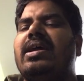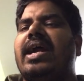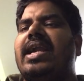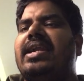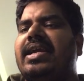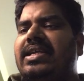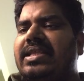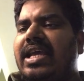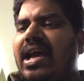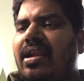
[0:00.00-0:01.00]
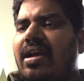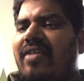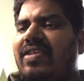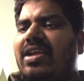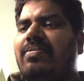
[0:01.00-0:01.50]
and they are
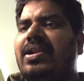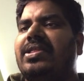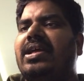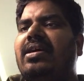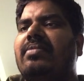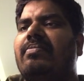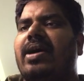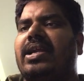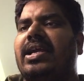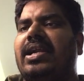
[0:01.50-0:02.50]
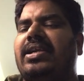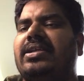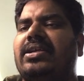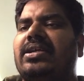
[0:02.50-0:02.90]
available in the market.